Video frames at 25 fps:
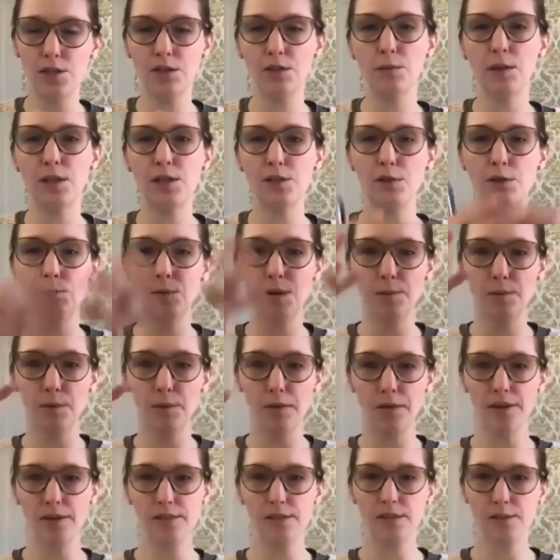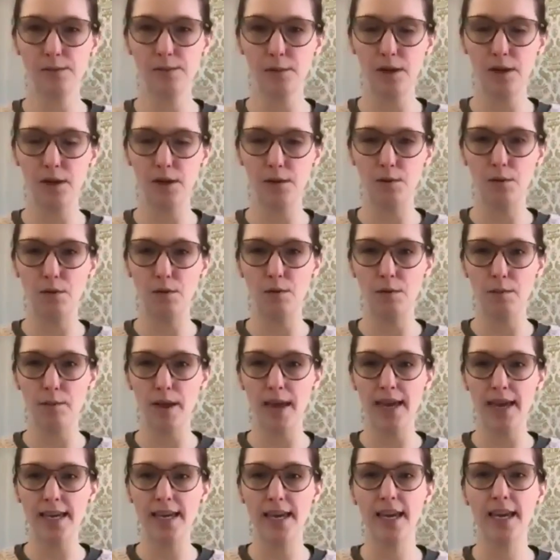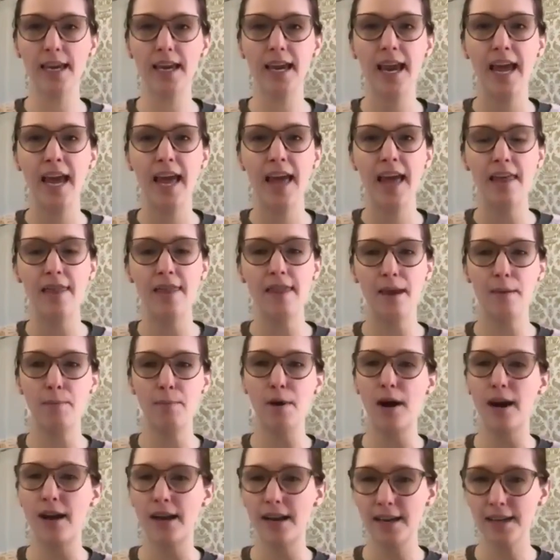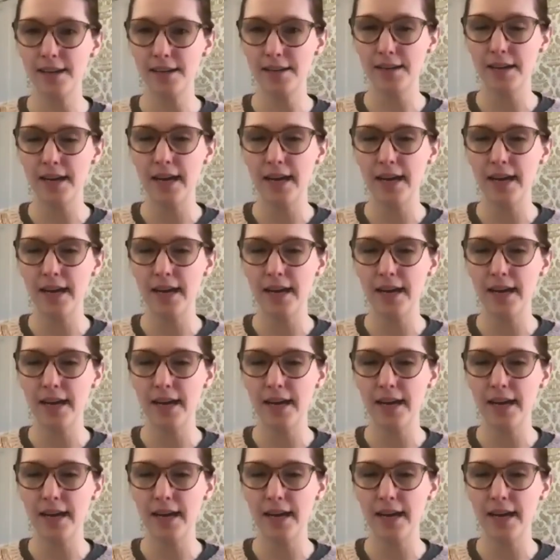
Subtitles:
We told people this is what we're making. They bought it.